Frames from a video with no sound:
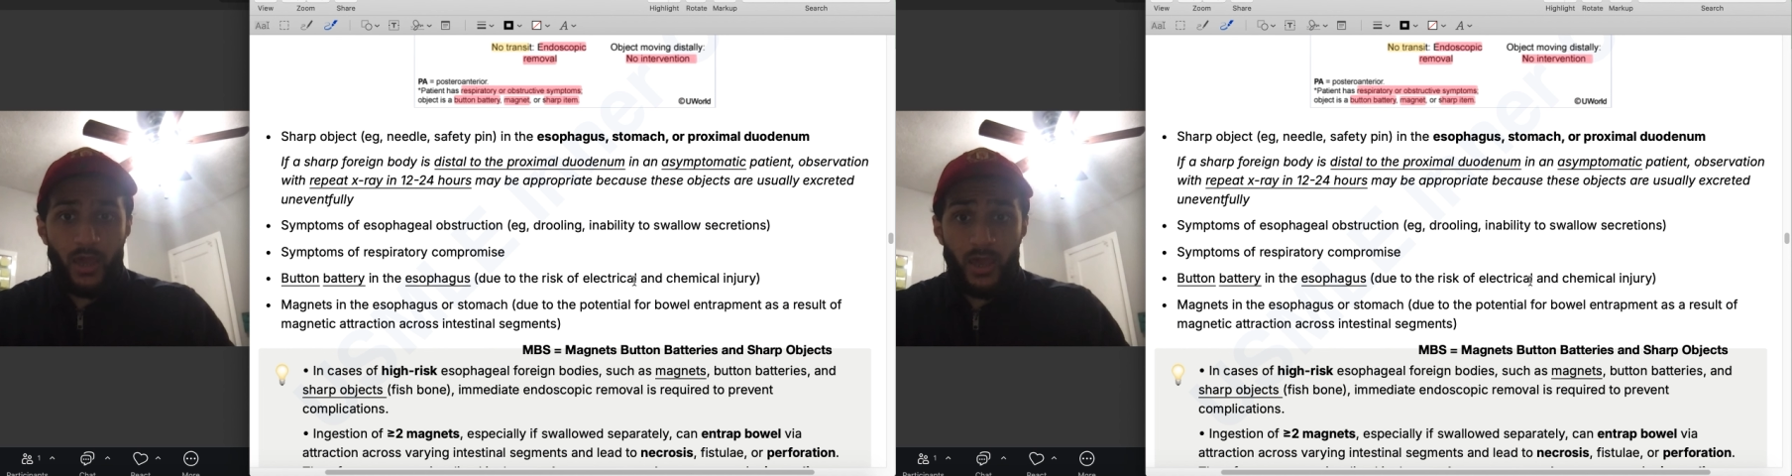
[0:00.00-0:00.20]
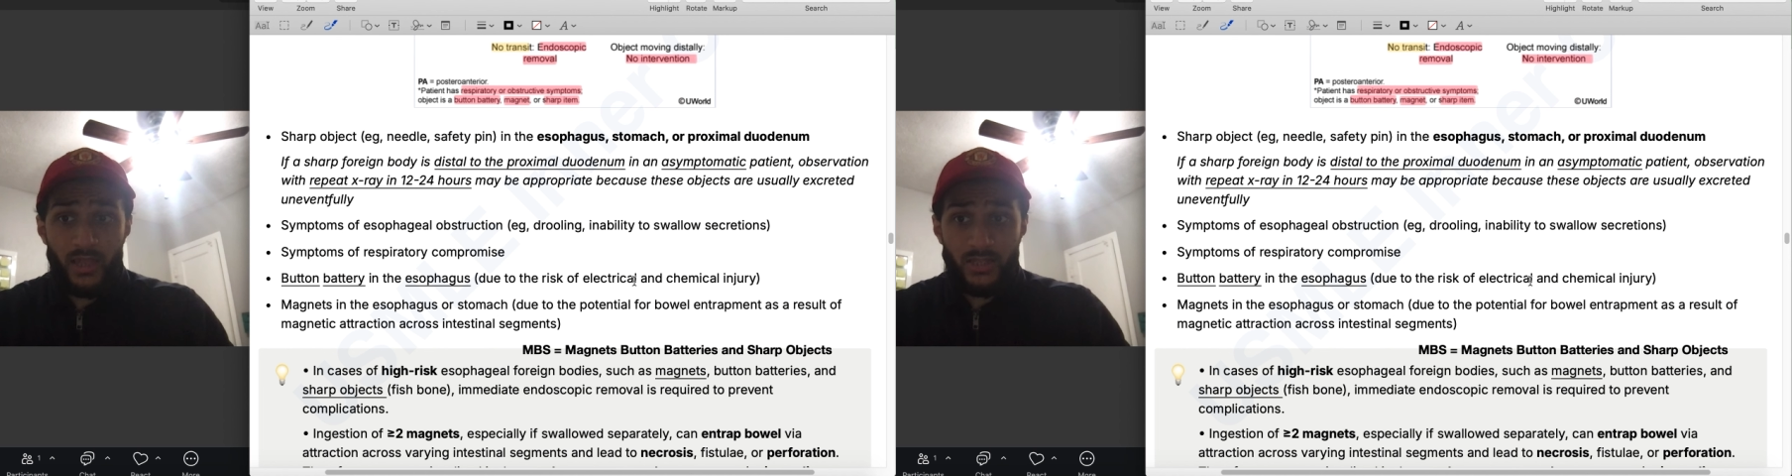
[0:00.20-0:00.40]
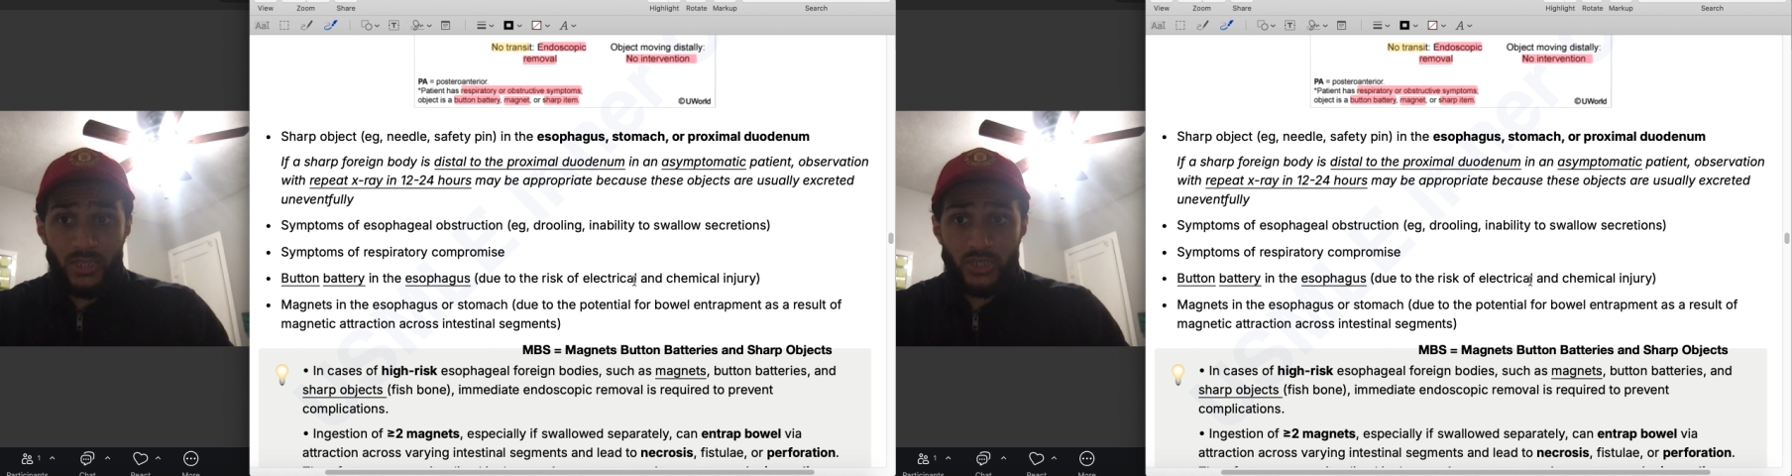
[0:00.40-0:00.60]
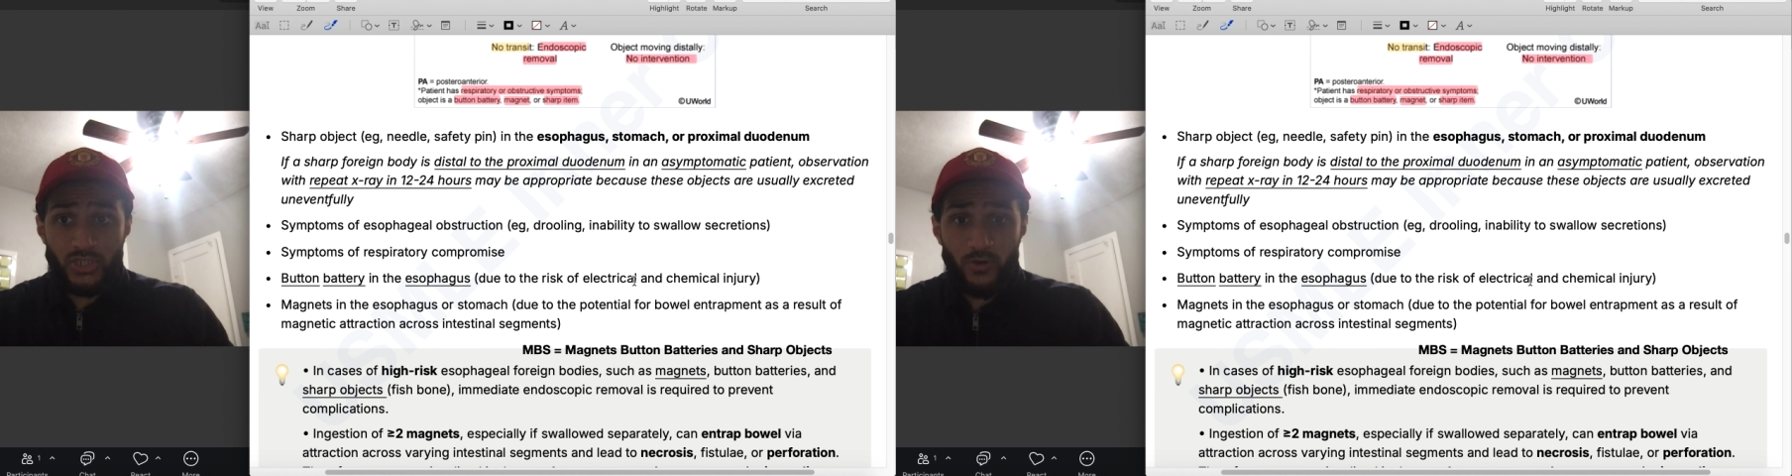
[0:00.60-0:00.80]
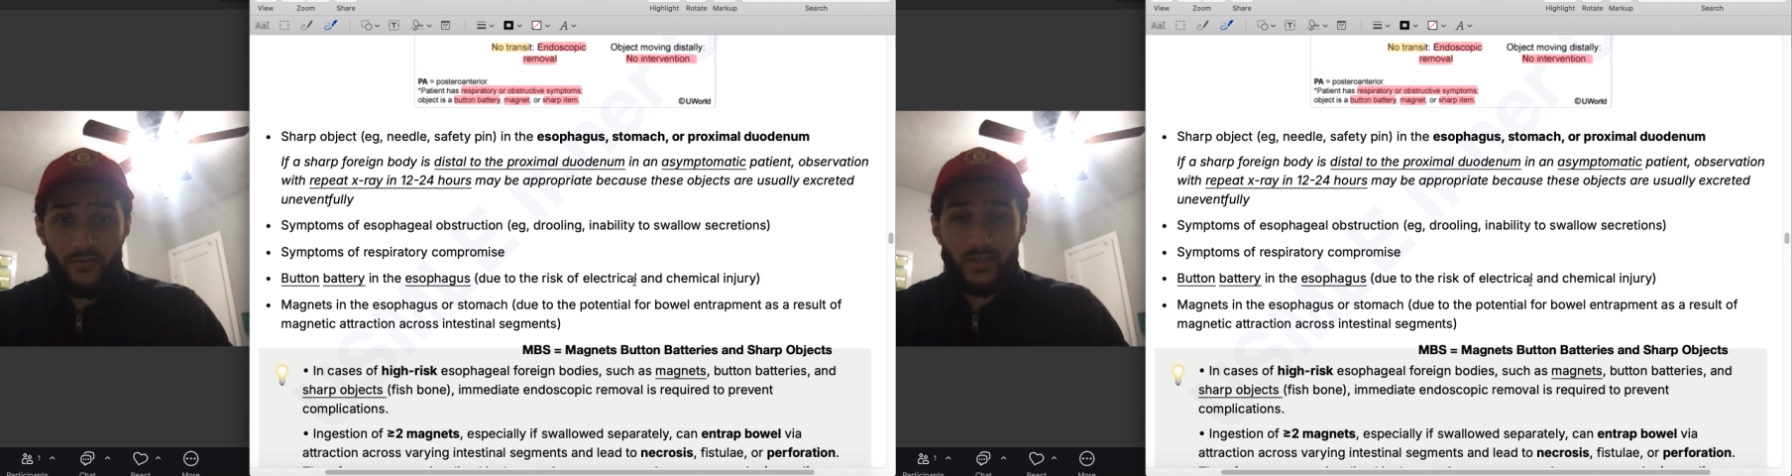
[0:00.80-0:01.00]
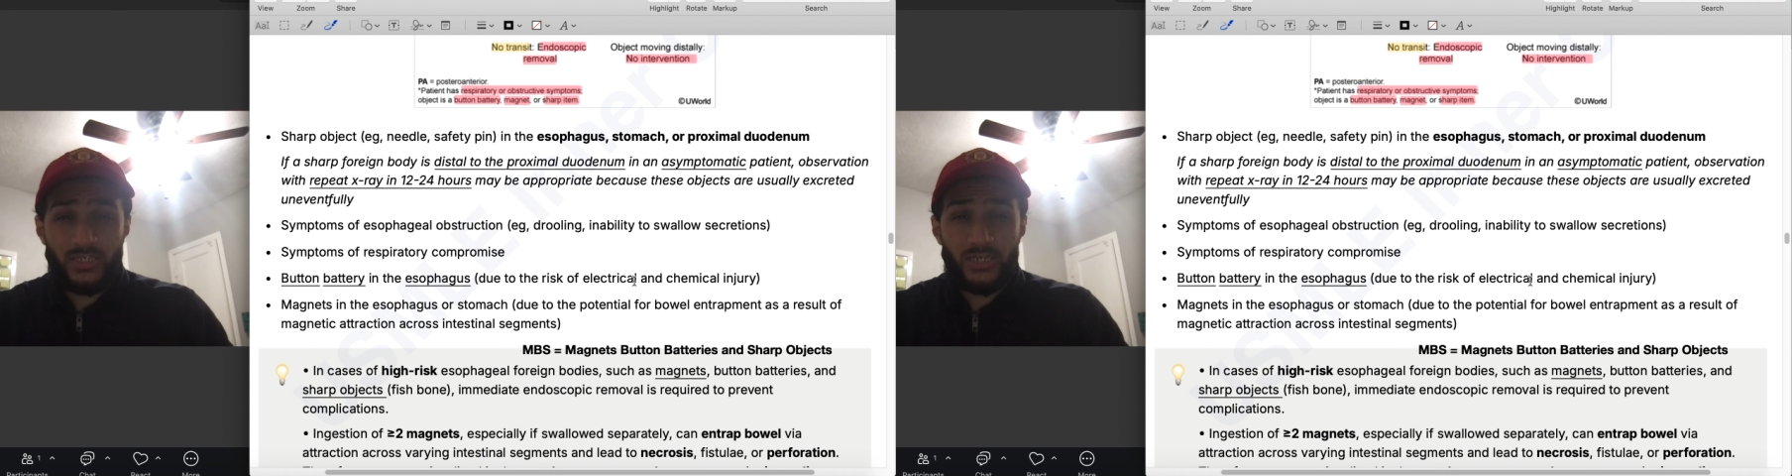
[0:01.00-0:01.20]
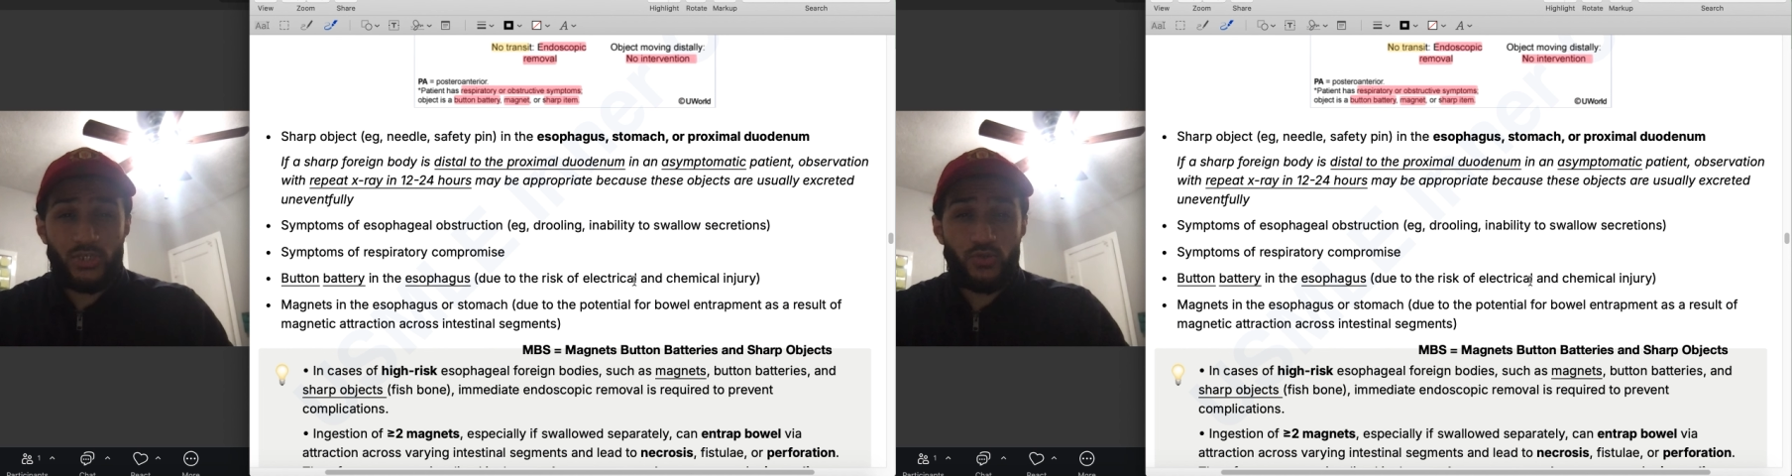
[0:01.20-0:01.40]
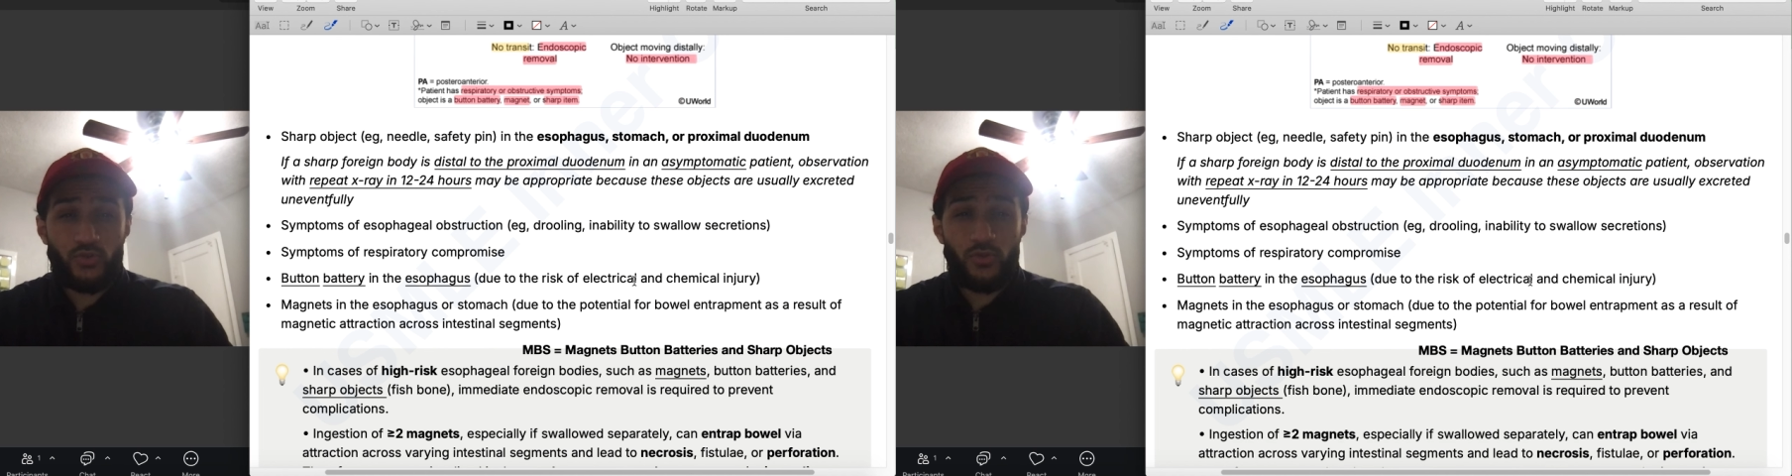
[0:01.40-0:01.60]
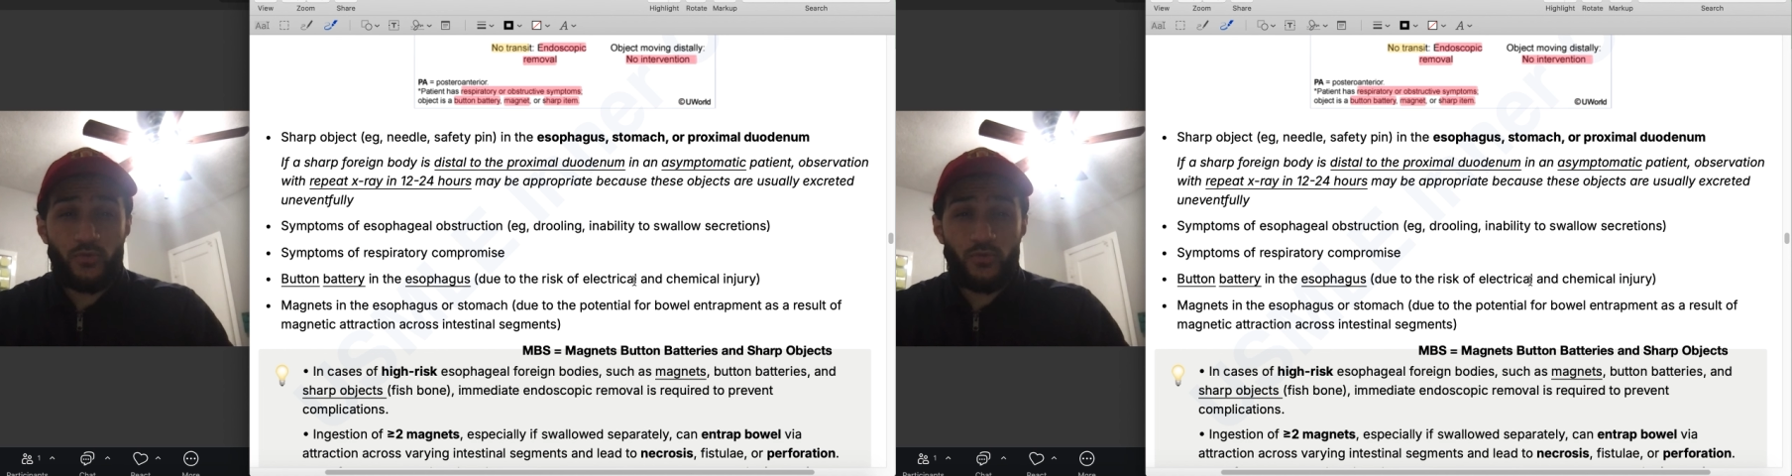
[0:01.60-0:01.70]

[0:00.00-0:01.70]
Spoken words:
in the esophagus due to the